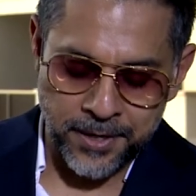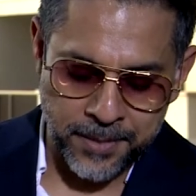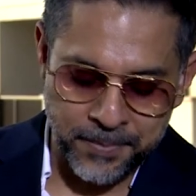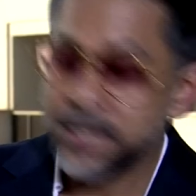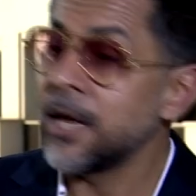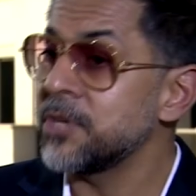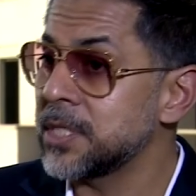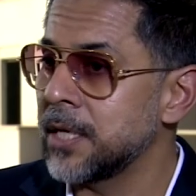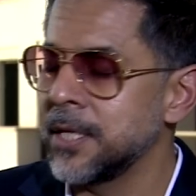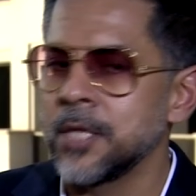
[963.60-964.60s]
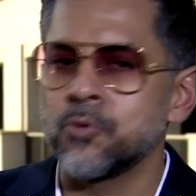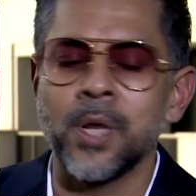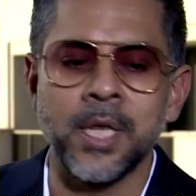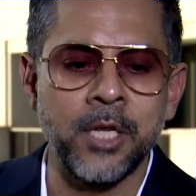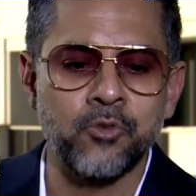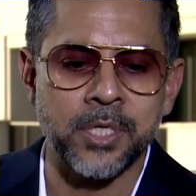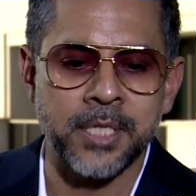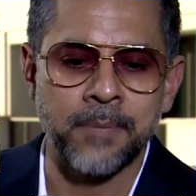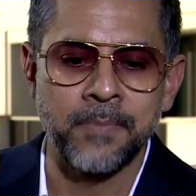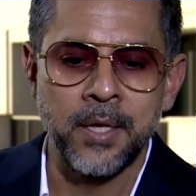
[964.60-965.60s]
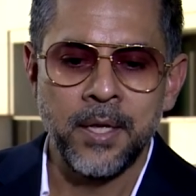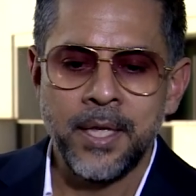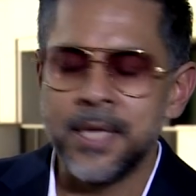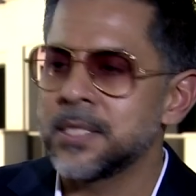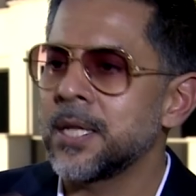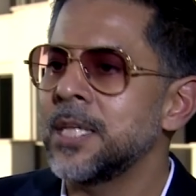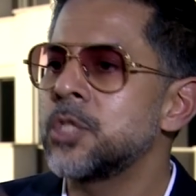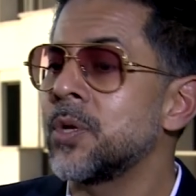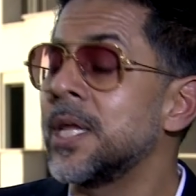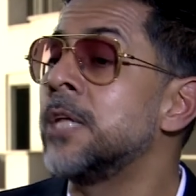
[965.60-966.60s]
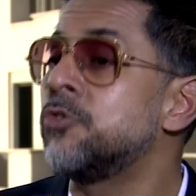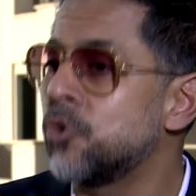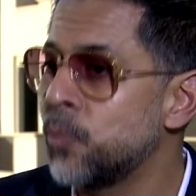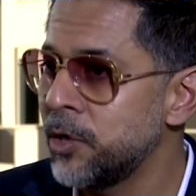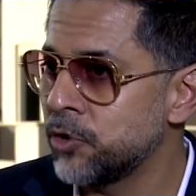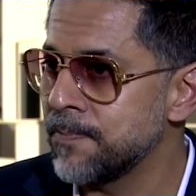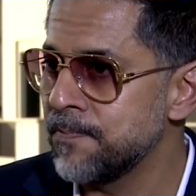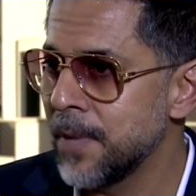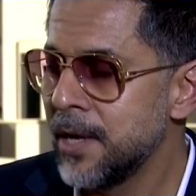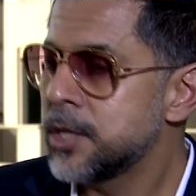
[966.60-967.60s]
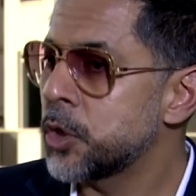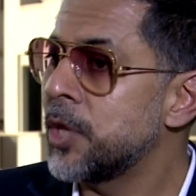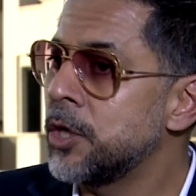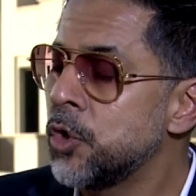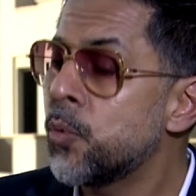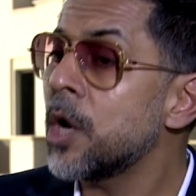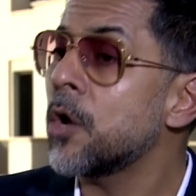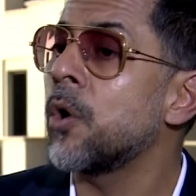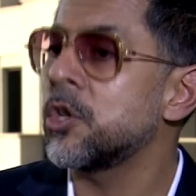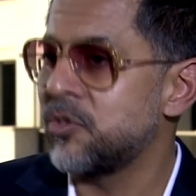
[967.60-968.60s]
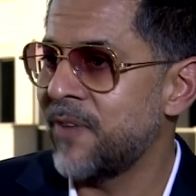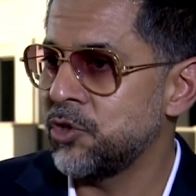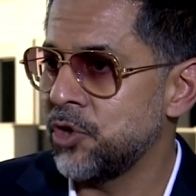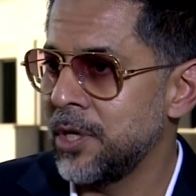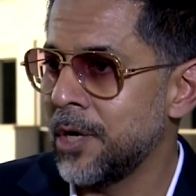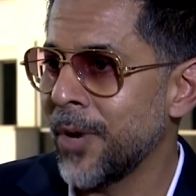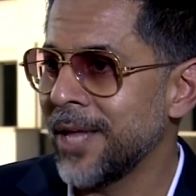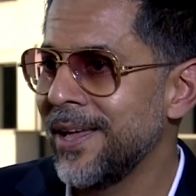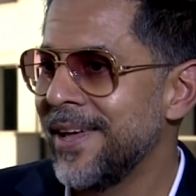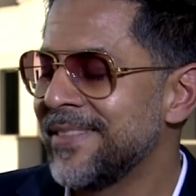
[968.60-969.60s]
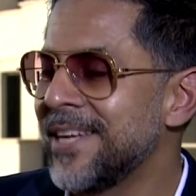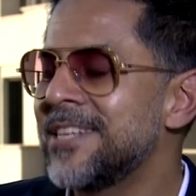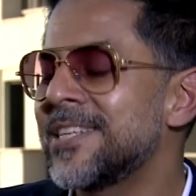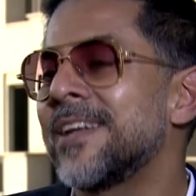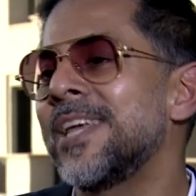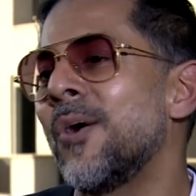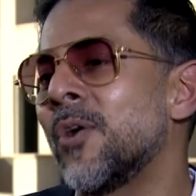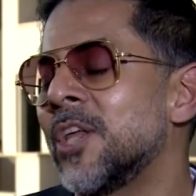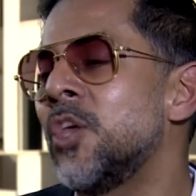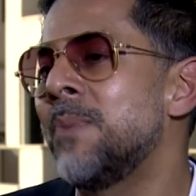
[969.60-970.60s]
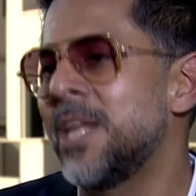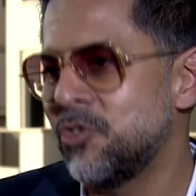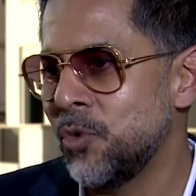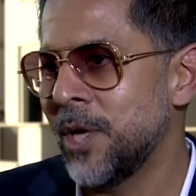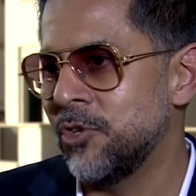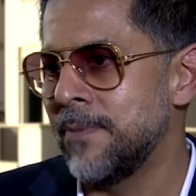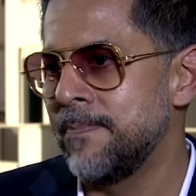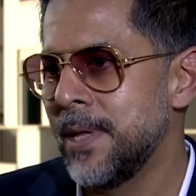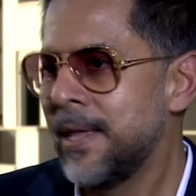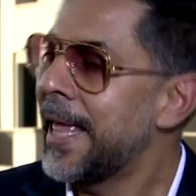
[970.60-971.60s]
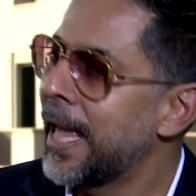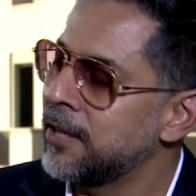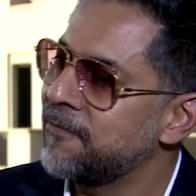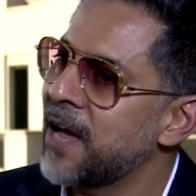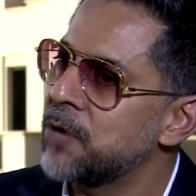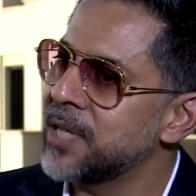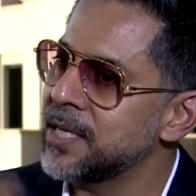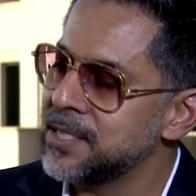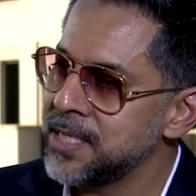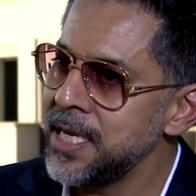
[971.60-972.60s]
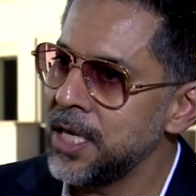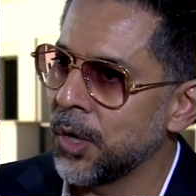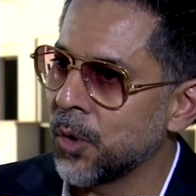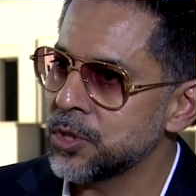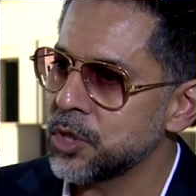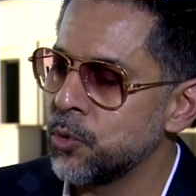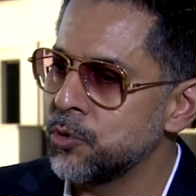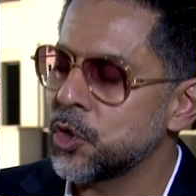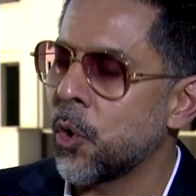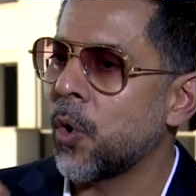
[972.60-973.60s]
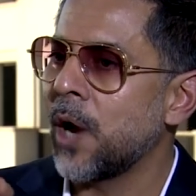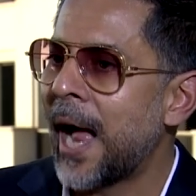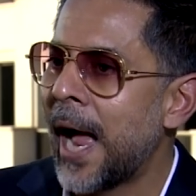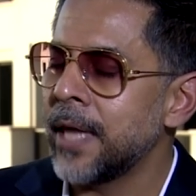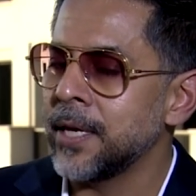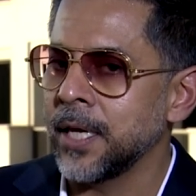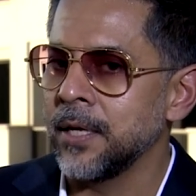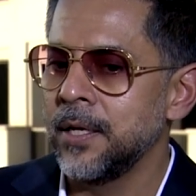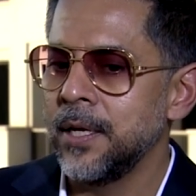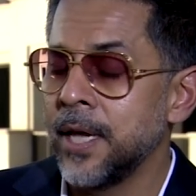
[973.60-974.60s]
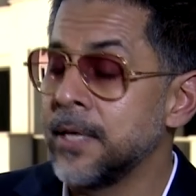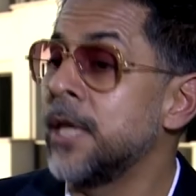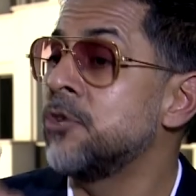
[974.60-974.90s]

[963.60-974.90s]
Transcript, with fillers: um, another study that's really interesting is studies on intuition. So the Newark College of Engineering did a study on human intuition, and they found that CEOs who score highly in